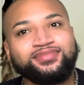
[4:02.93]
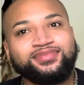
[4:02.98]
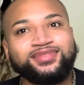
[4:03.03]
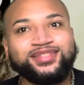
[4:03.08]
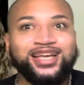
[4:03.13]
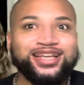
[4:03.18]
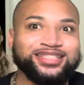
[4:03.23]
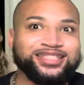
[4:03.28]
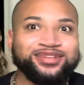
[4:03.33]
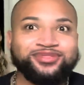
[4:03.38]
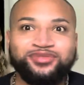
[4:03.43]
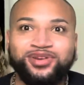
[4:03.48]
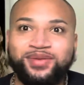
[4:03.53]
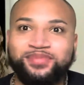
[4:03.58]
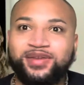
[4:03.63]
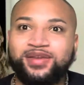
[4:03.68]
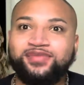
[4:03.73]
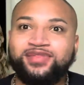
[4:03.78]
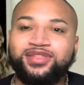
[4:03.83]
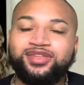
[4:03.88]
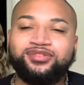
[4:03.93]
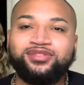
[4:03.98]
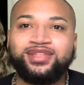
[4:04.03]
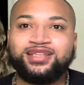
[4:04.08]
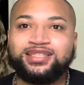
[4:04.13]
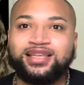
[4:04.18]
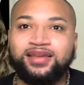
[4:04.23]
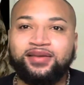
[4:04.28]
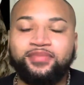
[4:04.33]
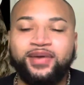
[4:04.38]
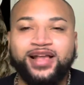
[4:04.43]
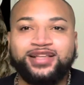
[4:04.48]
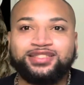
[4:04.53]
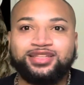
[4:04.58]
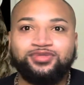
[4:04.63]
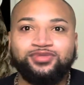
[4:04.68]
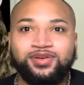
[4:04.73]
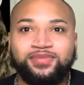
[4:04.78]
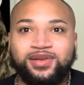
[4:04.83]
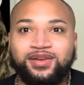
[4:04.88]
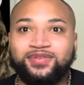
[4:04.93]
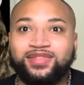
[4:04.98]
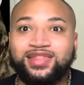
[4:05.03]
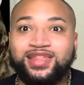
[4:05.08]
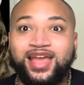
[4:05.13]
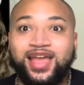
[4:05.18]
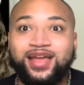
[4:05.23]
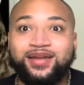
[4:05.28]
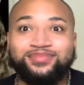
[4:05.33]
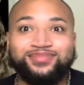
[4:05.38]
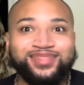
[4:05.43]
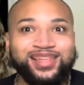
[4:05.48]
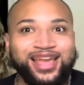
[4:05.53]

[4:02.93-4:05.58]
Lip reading: doesn't want to be with you in the same capacity you want to be with them.